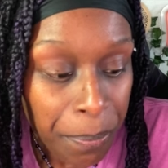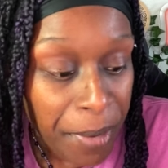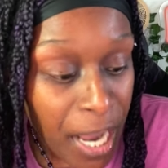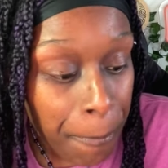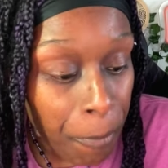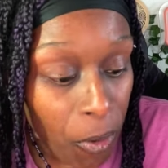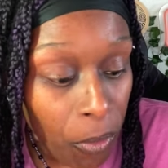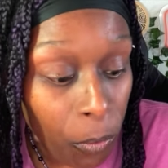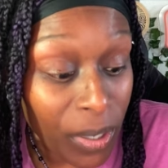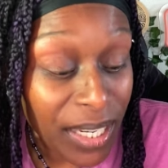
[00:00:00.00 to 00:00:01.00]

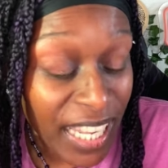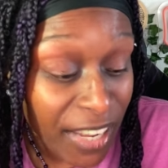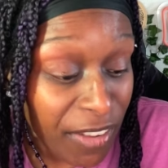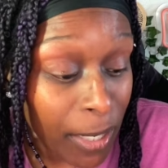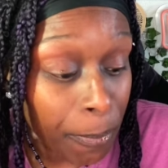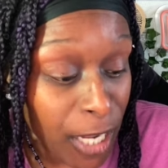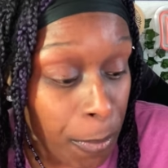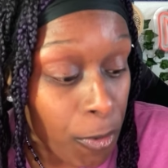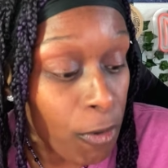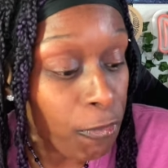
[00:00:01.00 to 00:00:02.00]
people we're leaving
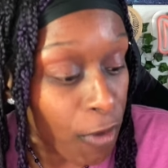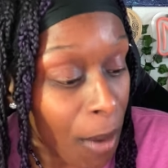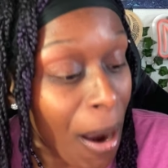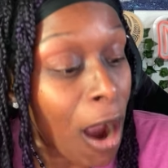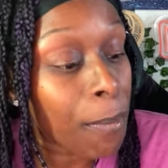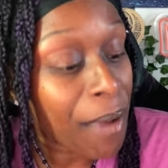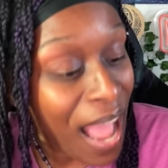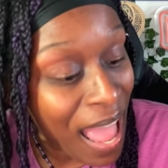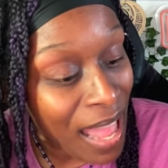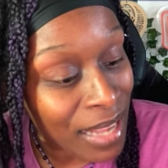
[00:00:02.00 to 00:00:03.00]
people from our
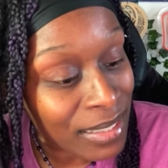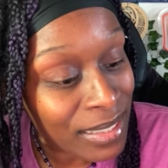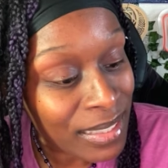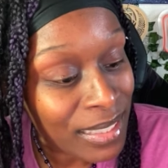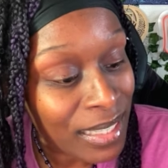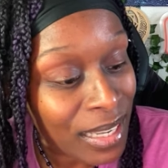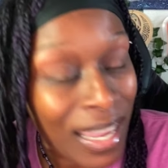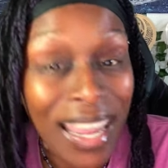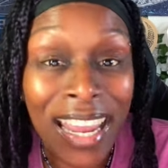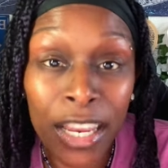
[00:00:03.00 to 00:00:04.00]
past
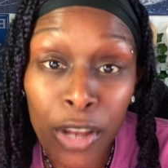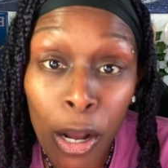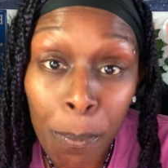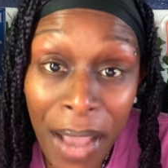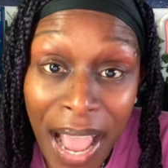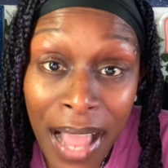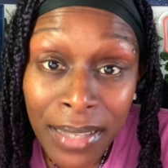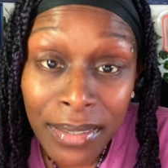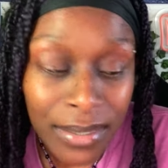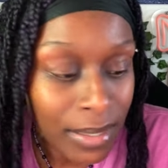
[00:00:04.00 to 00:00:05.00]
and our
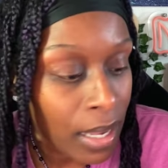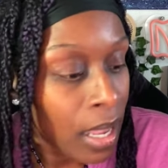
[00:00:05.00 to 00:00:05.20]
past